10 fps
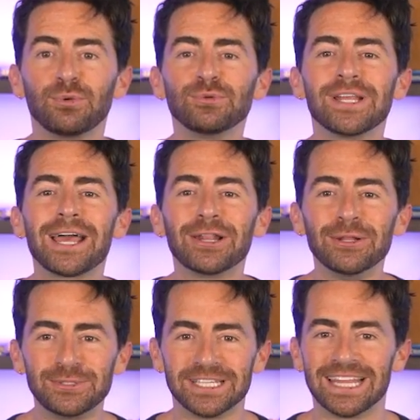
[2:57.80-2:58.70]
tools like
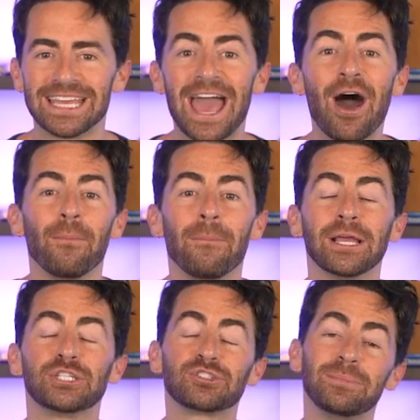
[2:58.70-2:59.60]
LucidLink help
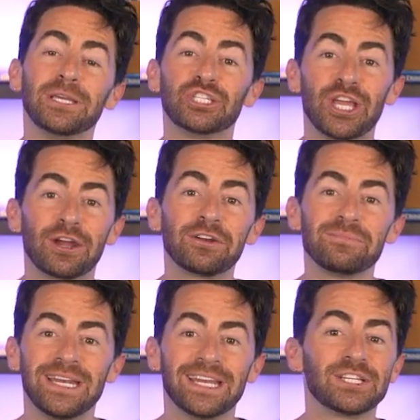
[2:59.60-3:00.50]
by streaming shared
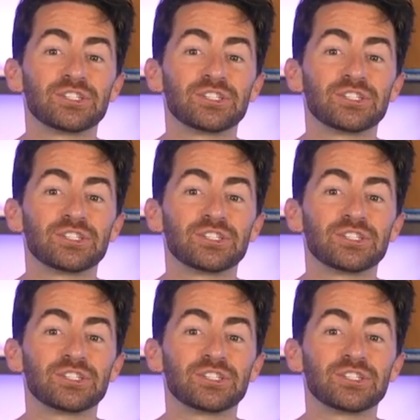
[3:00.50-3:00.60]
media